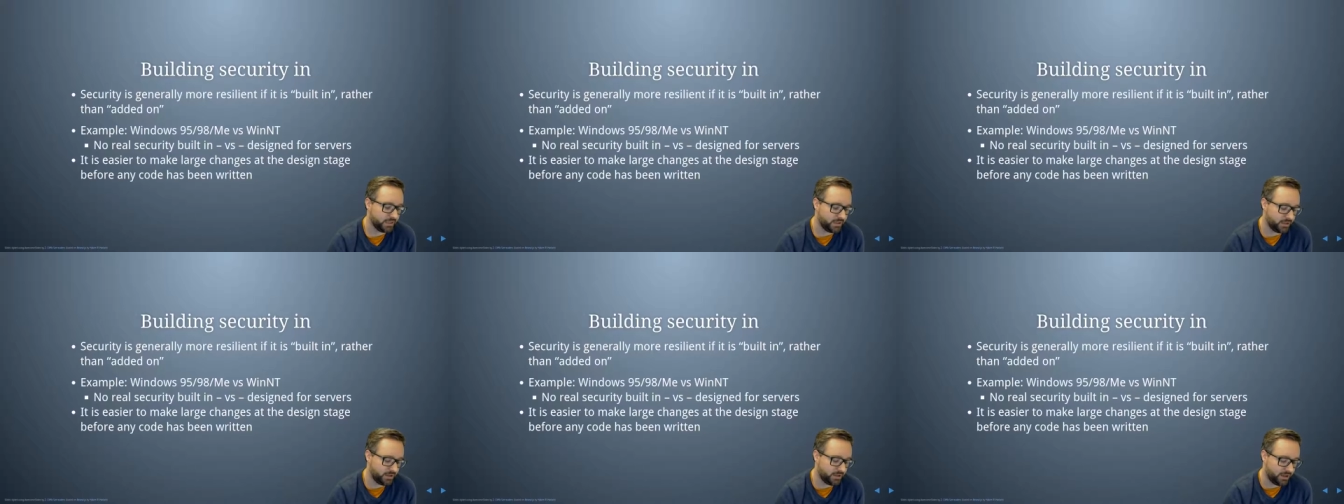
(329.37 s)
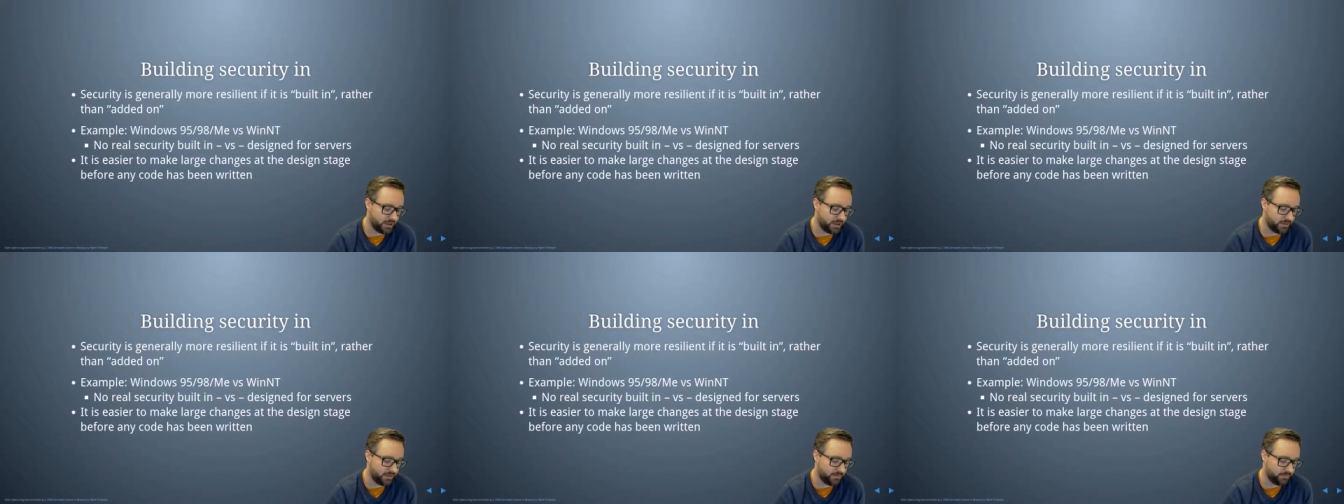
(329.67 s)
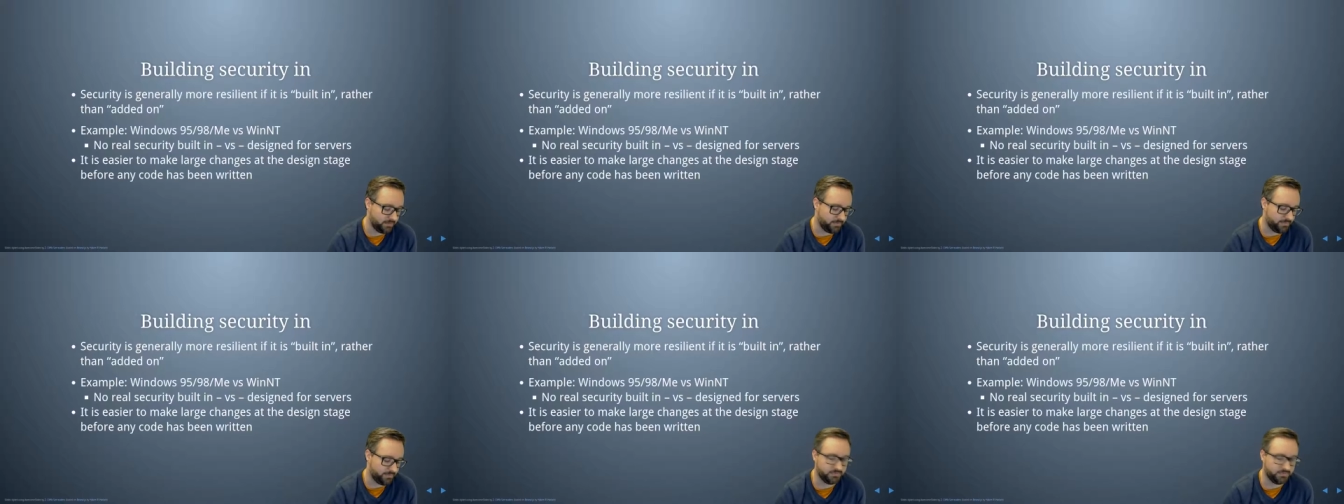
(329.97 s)

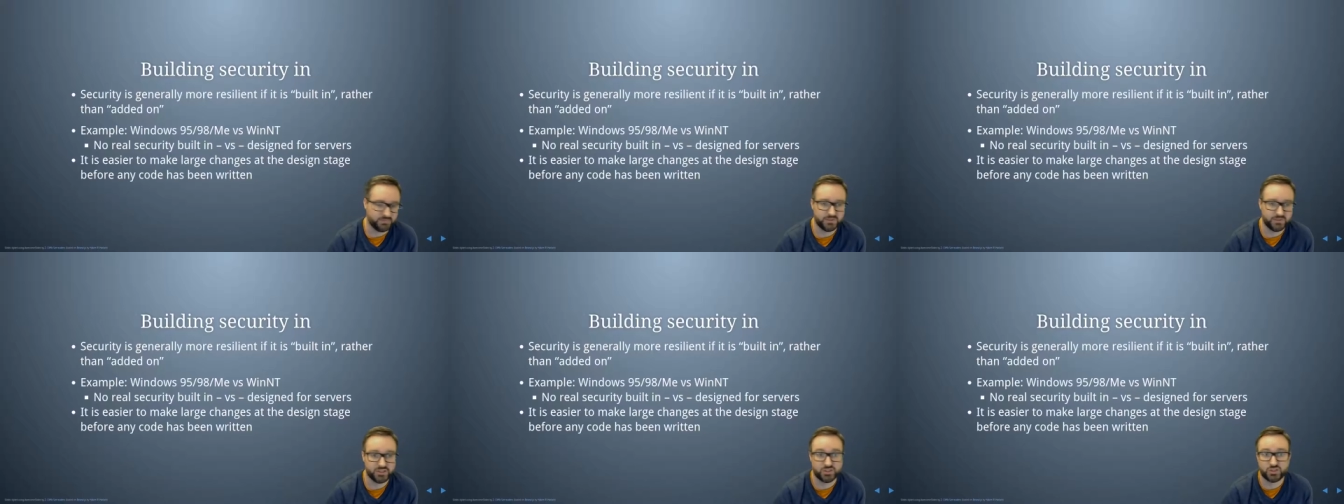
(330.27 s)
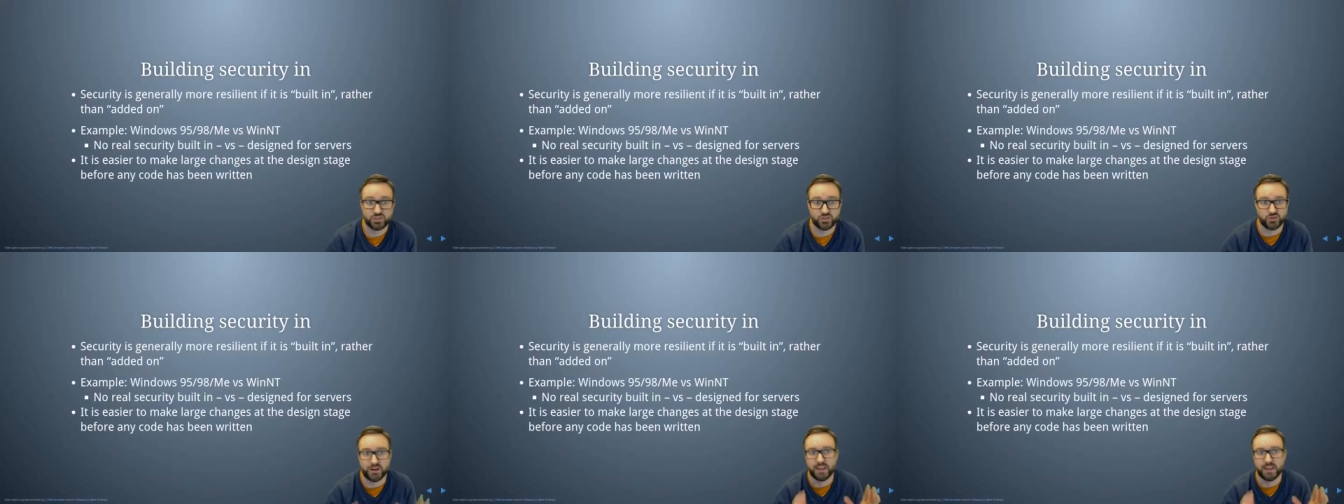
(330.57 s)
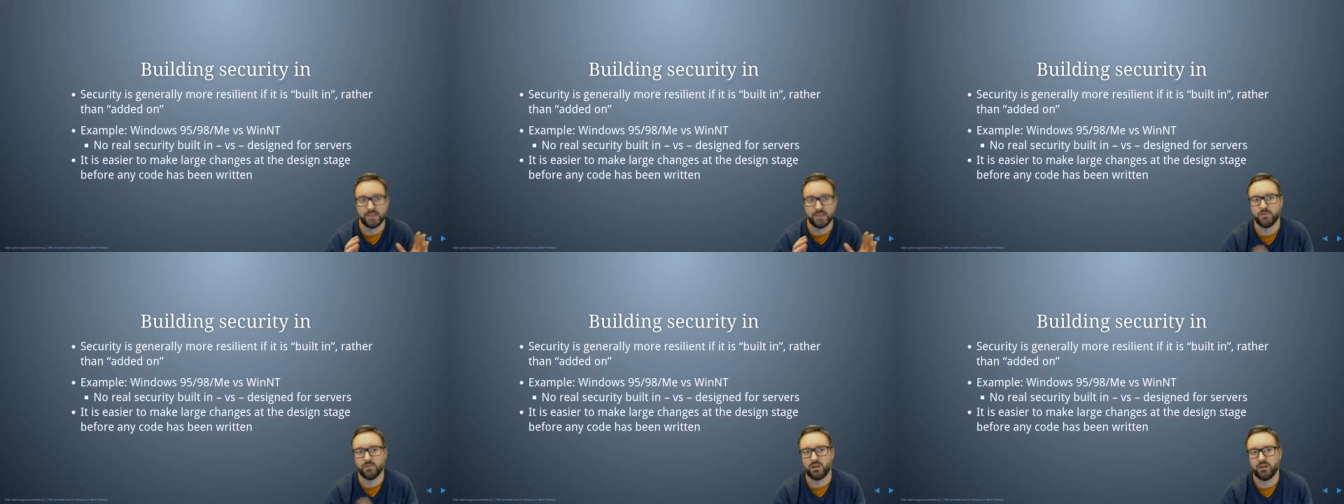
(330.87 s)
um,
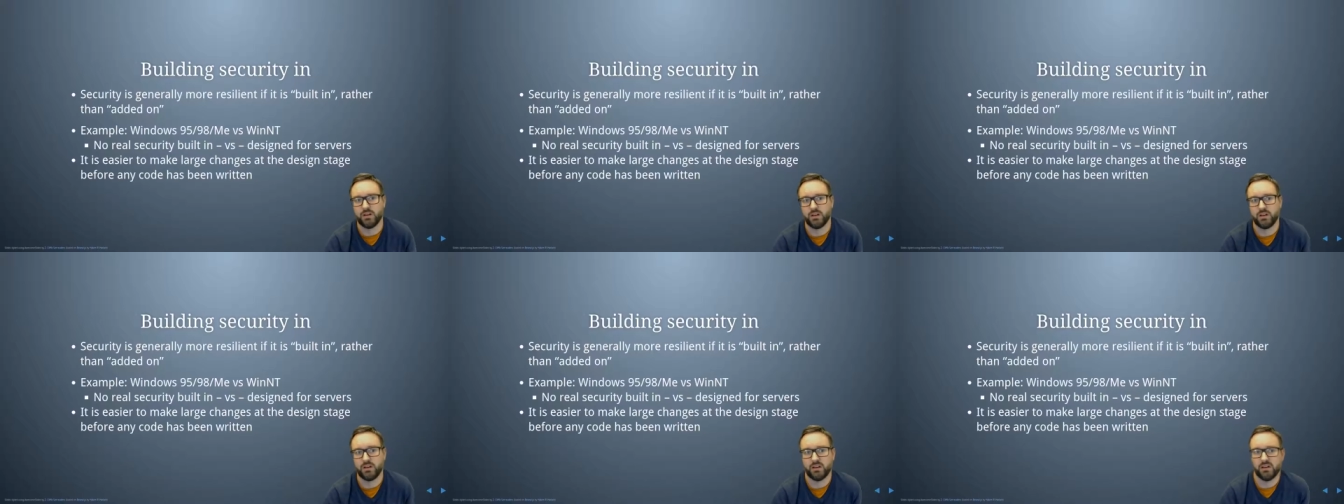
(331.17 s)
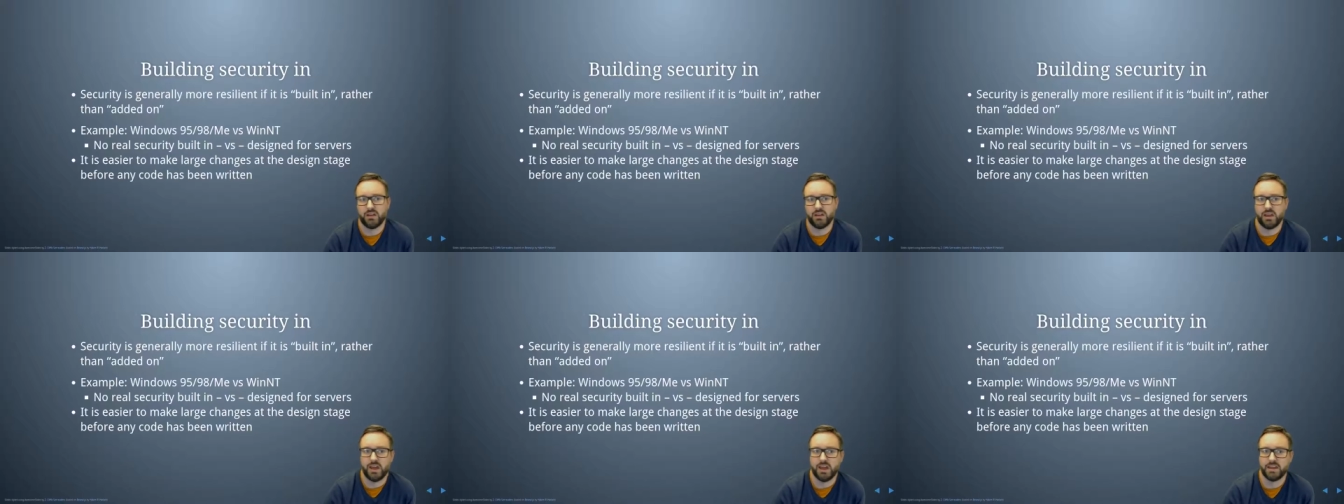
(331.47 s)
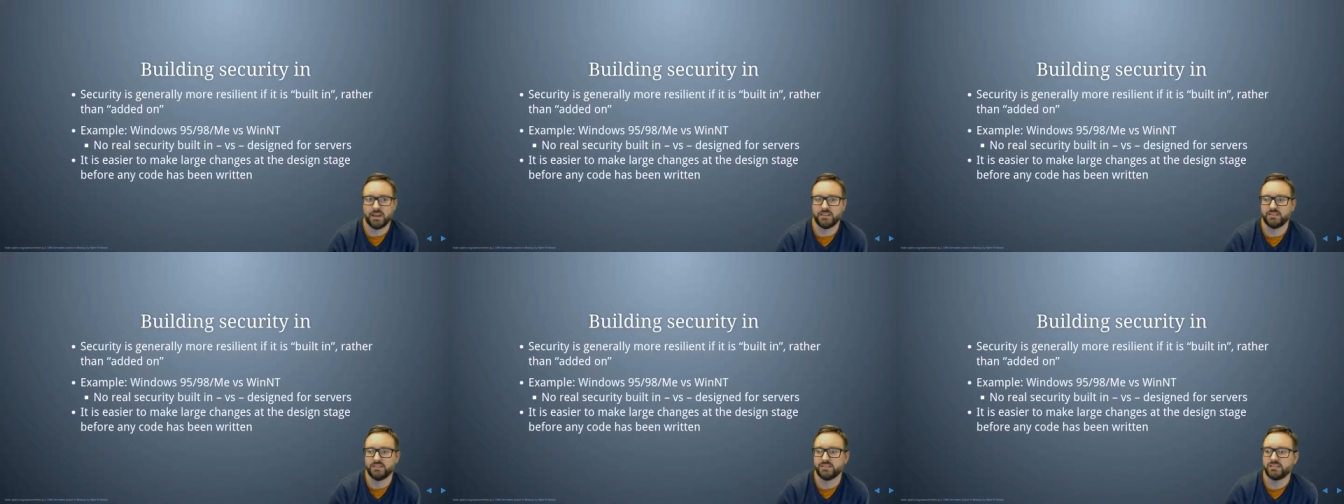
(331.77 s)
stream
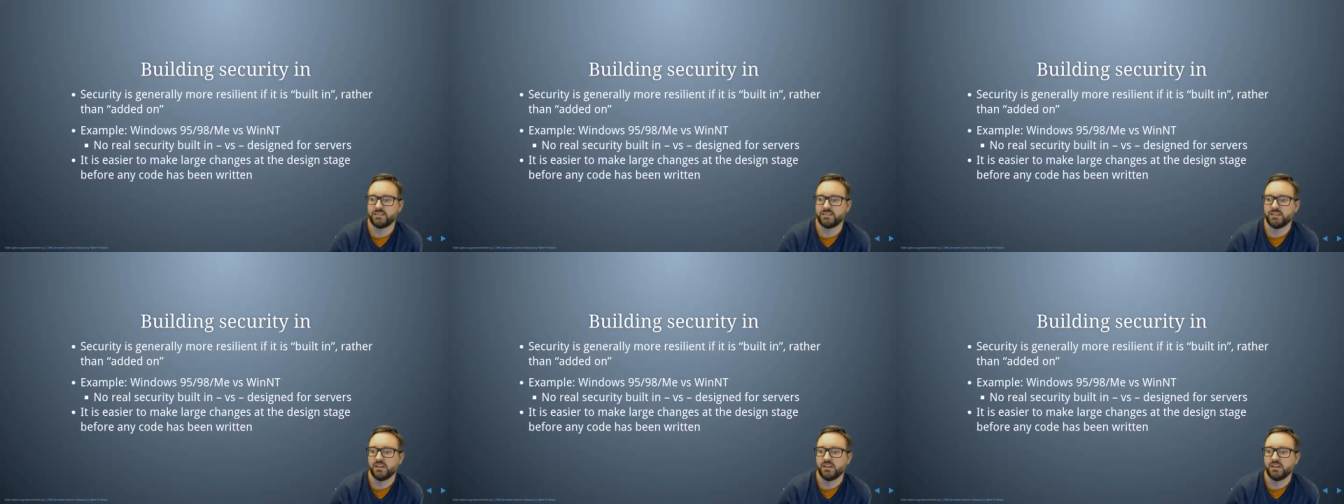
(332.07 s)
and